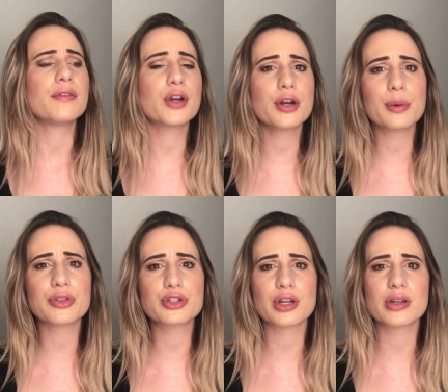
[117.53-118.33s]
If you don't know
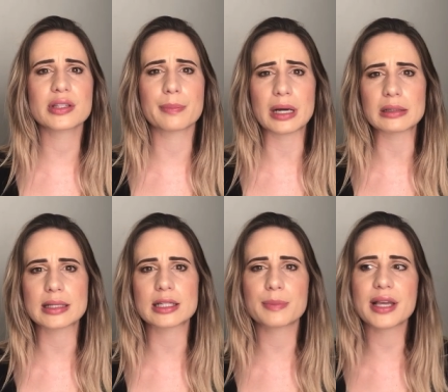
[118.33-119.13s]
what the show is
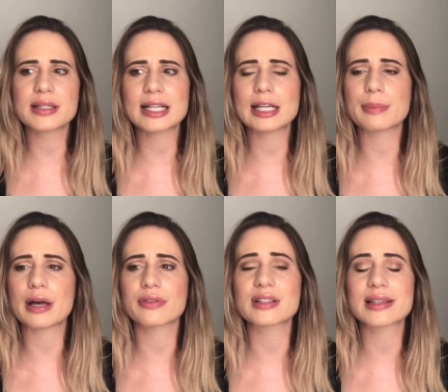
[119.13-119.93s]
about, it's basically
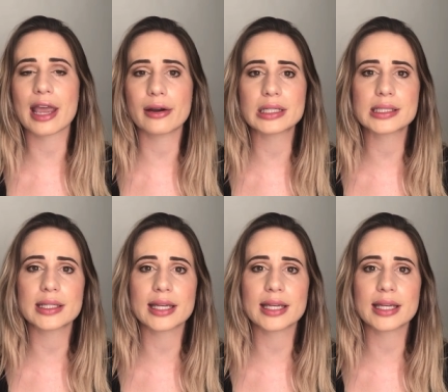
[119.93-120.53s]
about this character